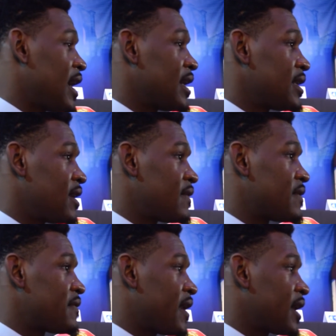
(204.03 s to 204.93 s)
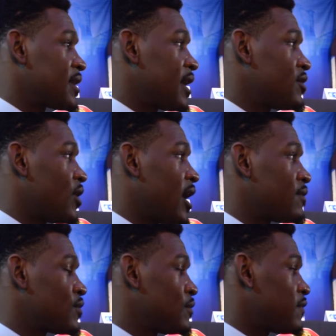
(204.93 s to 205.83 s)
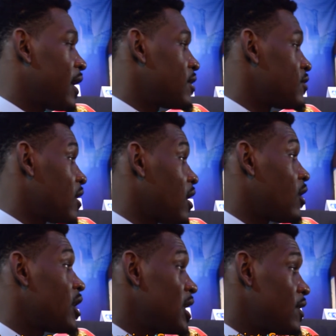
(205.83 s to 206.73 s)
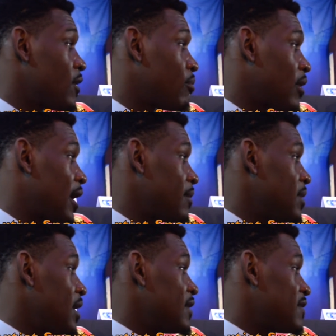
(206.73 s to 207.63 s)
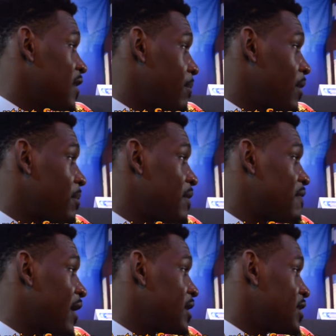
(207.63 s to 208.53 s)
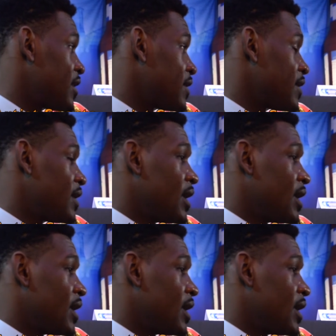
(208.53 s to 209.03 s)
I love the fact that you have two fighters that are in their prime step up and fight each other.